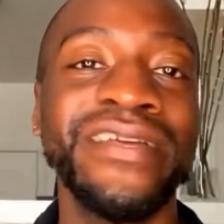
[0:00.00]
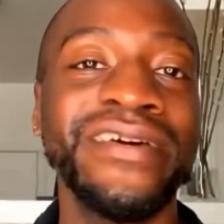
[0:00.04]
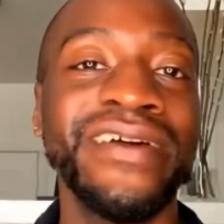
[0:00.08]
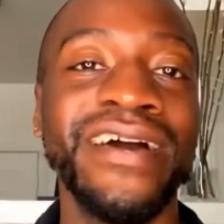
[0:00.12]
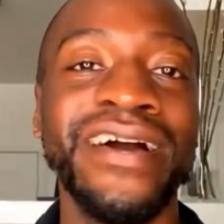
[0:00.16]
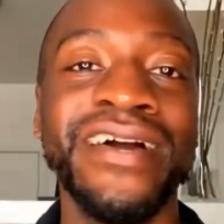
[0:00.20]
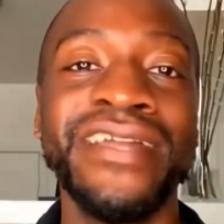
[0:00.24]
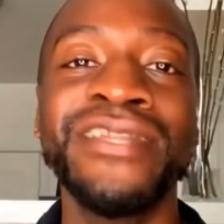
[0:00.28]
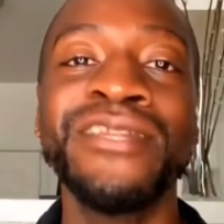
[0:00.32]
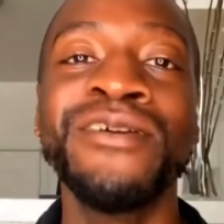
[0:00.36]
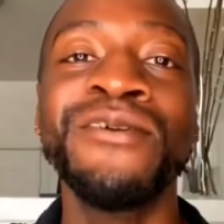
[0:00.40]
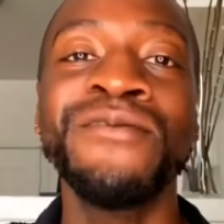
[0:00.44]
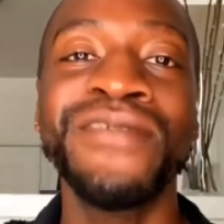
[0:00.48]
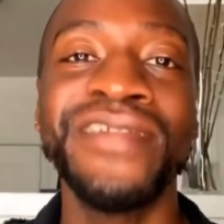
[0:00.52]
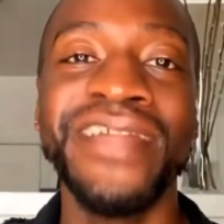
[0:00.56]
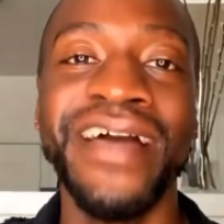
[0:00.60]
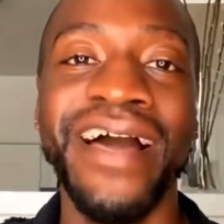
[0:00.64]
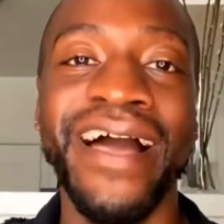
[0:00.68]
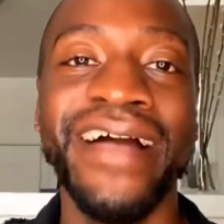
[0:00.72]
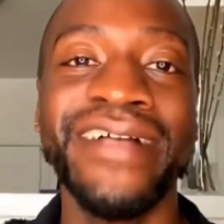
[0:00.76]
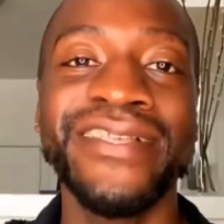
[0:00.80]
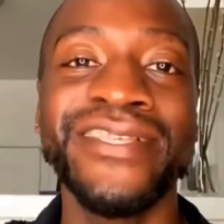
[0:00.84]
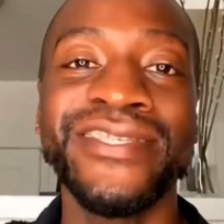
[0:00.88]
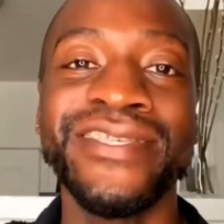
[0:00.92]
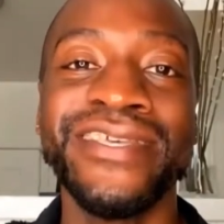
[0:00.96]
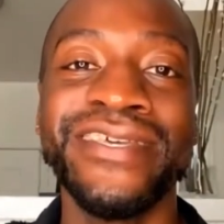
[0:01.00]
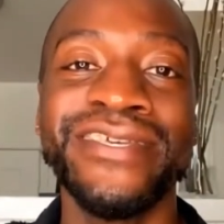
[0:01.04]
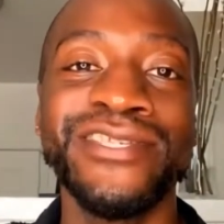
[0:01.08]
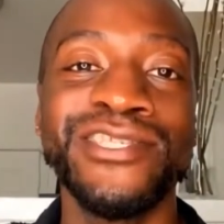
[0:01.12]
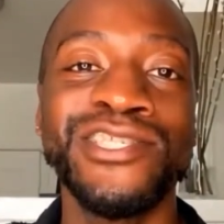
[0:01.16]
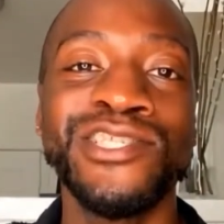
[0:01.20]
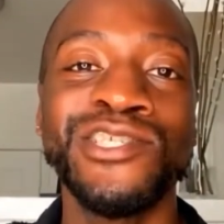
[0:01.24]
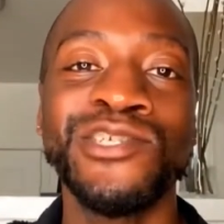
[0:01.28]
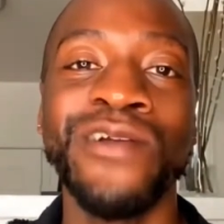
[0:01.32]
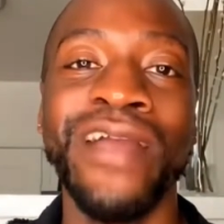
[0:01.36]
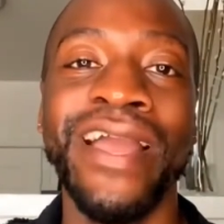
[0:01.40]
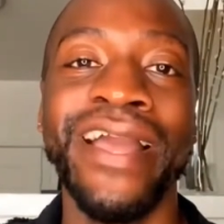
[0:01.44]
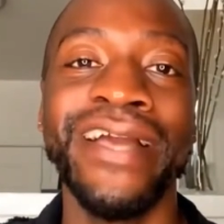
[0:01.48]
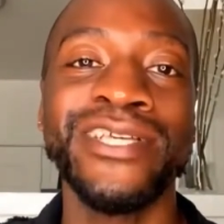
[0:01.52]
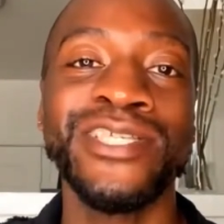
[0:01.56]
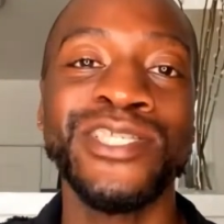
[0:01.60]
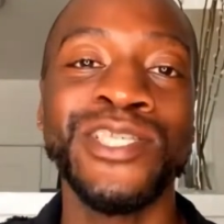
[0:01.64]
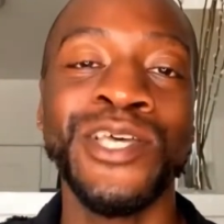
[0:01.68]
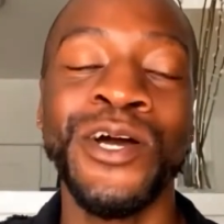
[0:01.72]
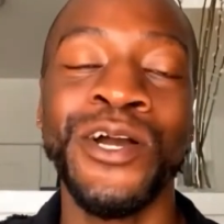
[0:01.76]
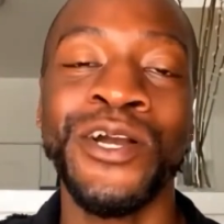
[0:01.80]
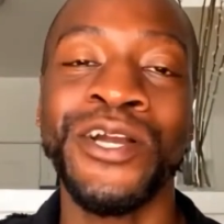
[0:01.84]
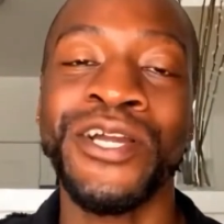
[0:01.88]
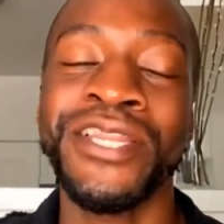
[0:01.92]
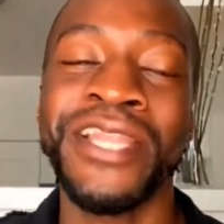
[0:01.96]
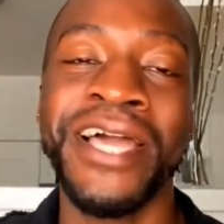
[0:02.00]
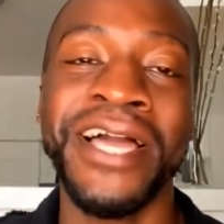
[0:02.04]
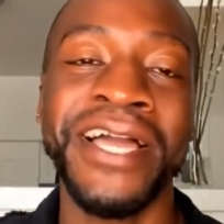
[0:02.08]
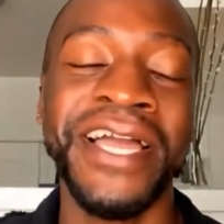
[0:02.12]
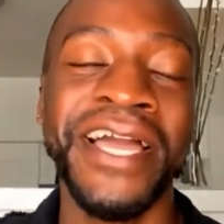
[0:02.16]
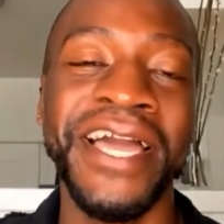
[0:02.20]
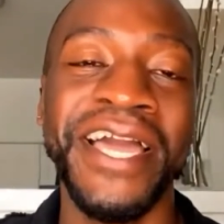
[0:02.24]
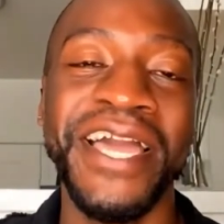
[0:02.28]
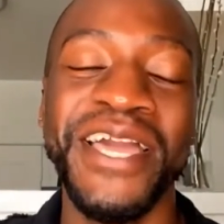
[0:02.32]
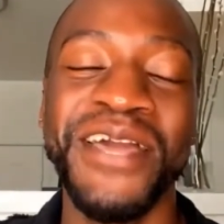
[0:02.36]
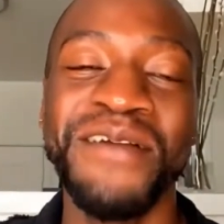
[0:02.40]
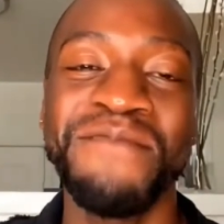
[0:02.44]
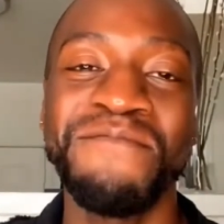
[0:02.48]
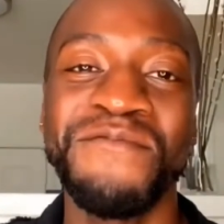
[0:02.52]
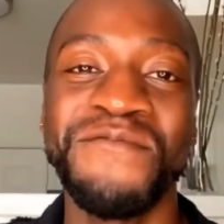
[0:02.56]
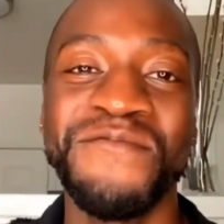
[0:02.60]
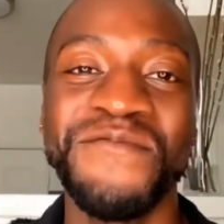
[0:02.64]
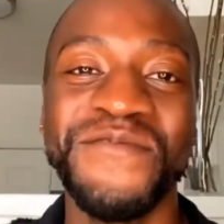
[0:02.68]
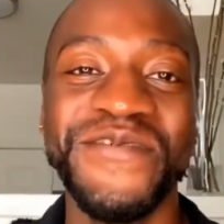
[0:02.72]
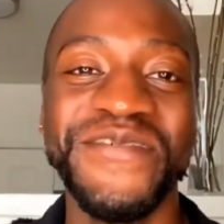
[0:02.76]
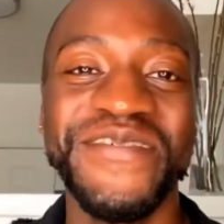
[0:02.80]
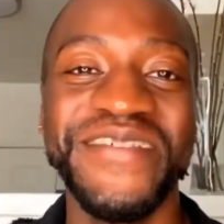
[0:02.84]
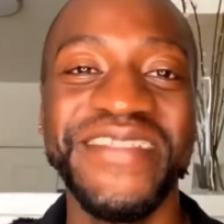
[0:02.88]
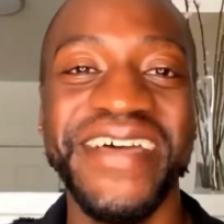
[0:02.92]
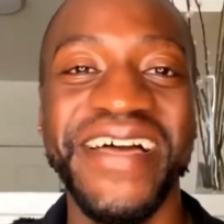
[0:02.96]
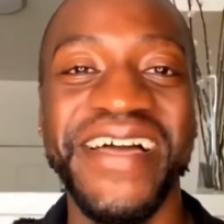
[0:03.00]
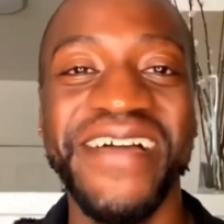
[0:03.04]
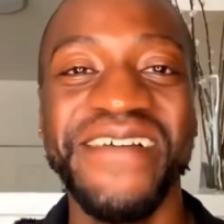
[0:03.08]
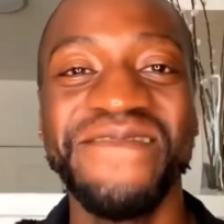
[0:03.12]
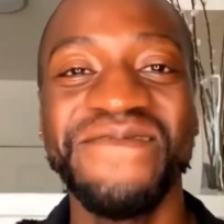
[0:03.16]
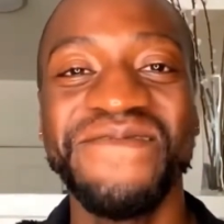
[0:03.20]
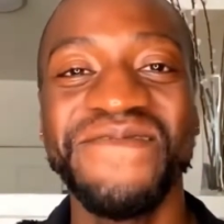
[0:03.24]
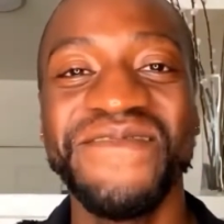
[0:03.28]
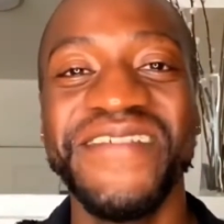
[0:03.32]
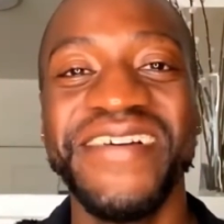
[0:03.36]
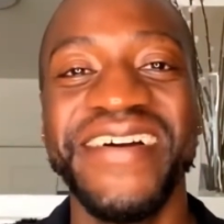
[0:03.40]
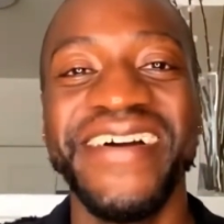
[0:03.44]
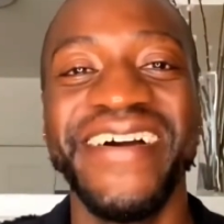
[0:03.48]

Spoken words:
A no-nonsense trash talker like I am in real life.